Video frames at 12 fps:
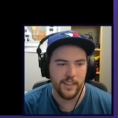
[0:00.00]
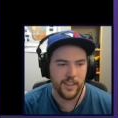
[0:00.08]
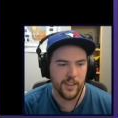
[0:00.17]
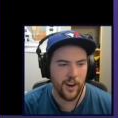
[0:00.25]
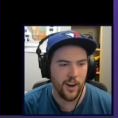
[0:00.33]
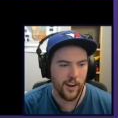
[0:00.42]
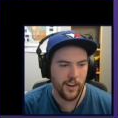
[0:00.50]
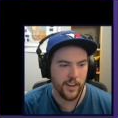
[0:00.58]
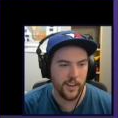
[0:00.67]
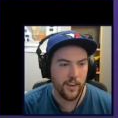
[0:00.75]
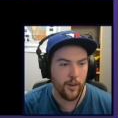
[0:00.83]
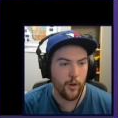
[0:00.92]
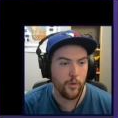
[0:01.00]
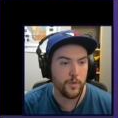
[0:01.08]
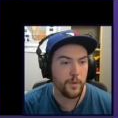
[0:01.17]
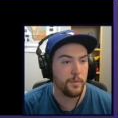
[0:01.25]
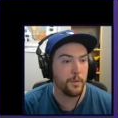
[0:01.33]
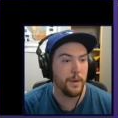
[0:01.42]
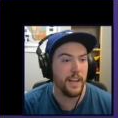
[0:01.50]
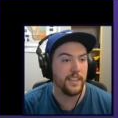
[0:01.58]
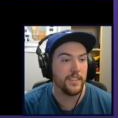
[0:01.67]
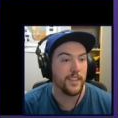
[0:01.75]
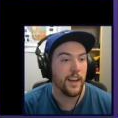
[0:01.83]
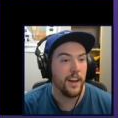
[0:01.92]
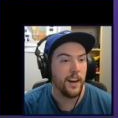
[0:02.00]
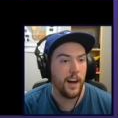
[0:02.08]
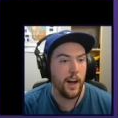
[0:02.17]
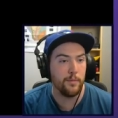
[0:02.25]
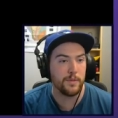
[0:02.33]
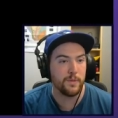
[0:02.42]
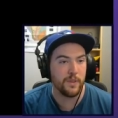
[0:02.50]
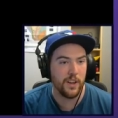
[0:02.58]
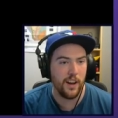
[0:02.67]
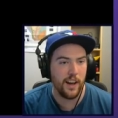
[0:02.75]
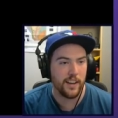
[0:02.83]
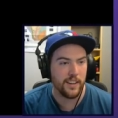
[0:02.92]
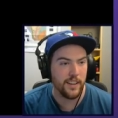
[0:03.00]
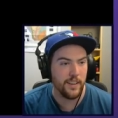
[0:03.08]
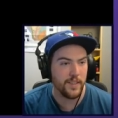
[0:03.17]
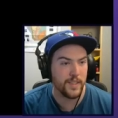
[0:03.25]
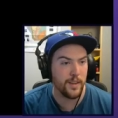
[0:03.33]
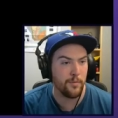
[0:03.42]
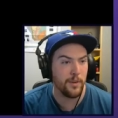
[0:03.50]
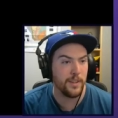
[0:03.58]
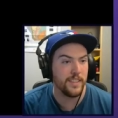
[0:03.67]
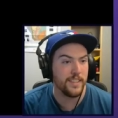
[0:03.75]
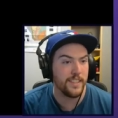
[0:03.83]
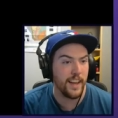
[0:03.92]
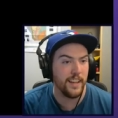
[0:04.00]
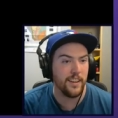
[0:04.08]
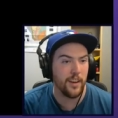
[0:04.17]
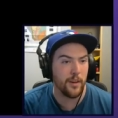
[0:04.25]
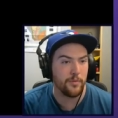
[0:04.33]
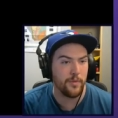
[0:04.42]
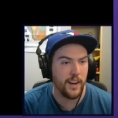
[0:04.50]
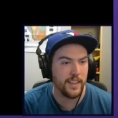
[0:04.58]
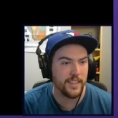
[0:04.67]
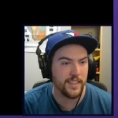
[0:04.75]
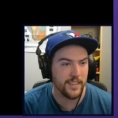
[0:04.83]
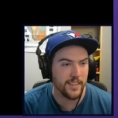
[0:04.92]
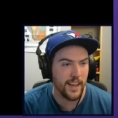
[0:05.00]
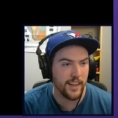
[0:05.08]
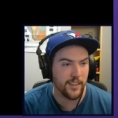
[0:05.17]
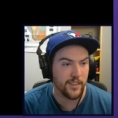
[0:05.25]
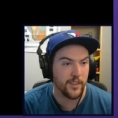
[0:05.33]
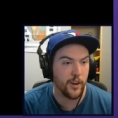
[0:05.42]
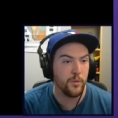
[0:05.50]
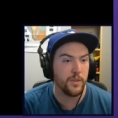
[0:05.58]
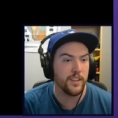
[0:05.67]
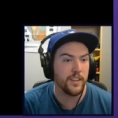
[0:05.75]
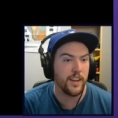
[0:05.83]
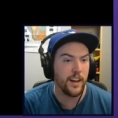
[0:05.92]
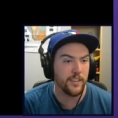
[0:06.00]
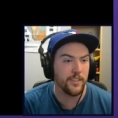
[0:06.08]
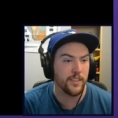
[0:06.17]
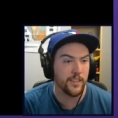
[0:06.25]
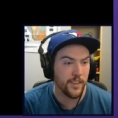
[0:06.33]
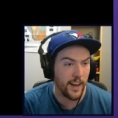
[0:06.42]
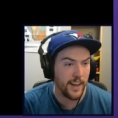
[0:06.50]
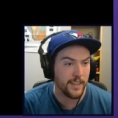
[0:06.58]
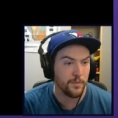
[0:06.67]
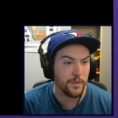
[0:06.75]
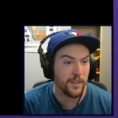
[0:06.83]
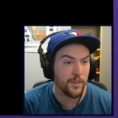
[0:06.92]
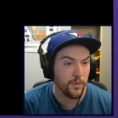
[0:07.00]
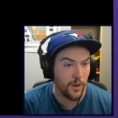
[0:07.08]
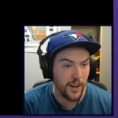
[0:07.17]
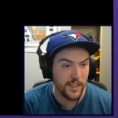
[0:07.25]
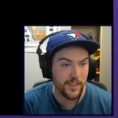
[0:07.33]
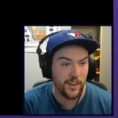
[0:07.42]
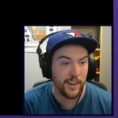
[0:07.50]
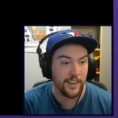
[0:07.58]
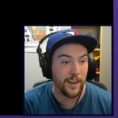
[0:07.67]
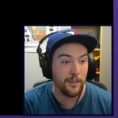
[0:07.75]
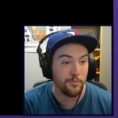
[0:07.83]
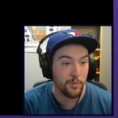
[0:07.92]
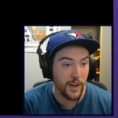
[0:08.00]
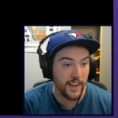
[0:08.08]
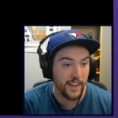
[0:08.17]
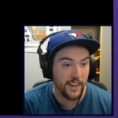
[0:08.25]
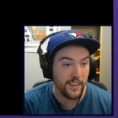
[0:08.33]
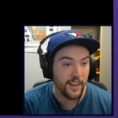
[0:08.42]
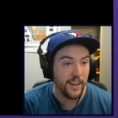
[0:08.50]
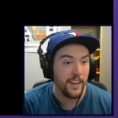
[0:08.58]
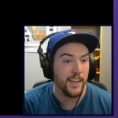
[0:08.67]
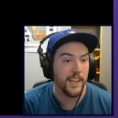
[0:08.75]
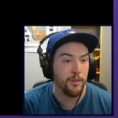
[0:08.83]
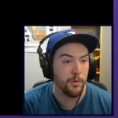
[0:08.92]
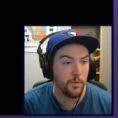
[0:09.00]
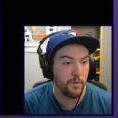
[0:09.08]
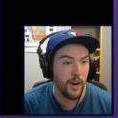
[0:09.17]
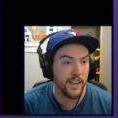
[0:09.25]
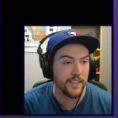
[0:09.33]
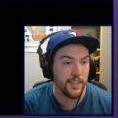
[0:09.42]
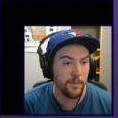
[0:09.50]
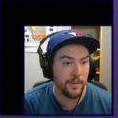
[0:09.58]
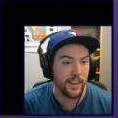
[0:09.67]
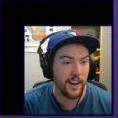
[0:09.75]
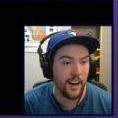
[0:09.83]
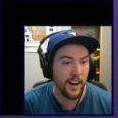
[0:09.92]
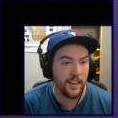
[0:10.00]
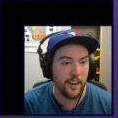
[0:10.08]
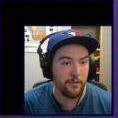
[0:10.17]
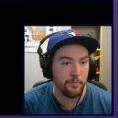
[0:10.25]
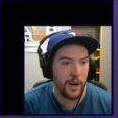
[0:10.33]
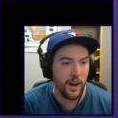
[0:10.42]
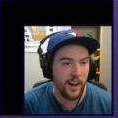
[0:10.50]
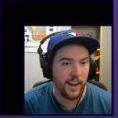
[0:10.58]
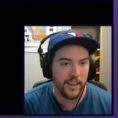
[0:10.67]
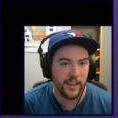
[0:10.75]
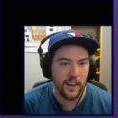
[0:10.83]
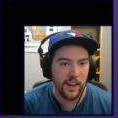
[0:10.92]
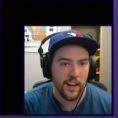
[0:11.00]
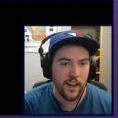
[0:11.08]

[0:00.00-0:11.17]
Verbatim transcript: Degard. Oh, flip the page. I almost forgot. If someone sane enough finds this letter, go to the colored glass with a cross on it and break it. You will find something that I left behind.